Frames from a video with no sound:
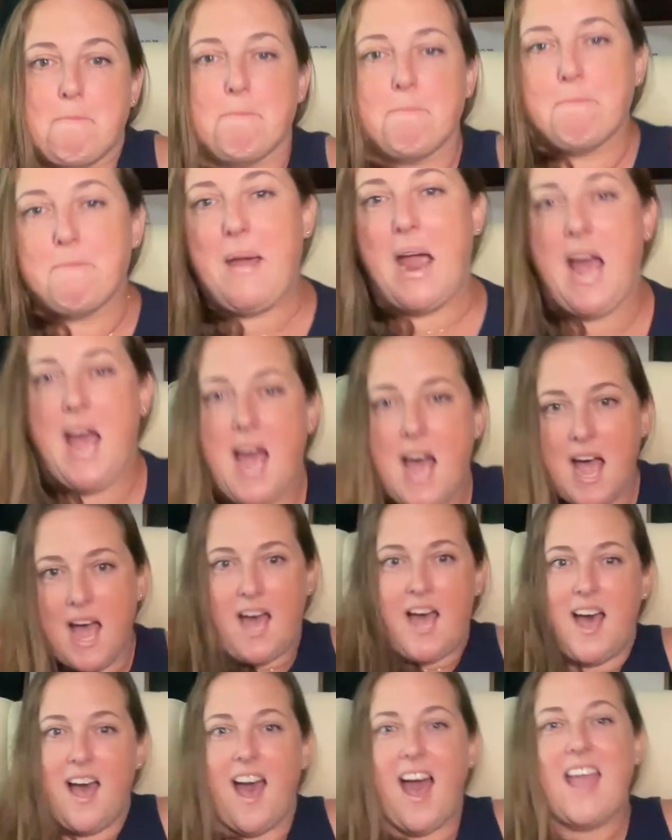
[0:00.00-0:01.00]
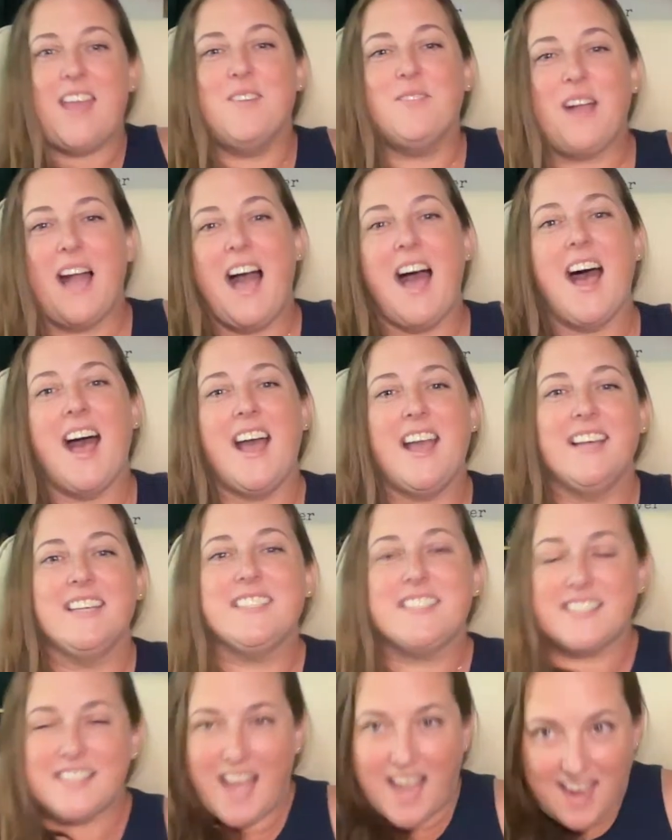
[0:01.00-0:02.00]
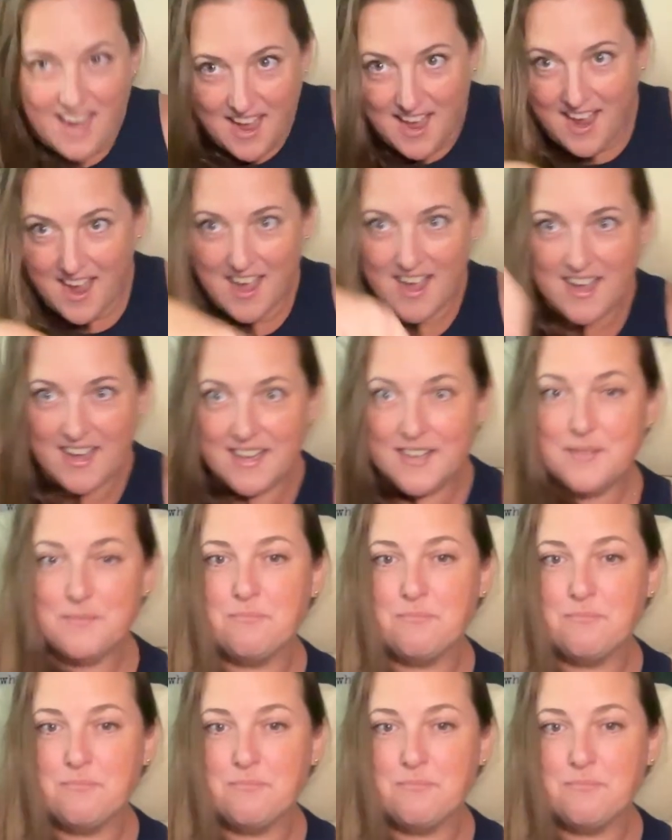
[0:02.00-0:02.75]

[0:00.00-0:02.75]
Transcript: Hi, you guys. Hi.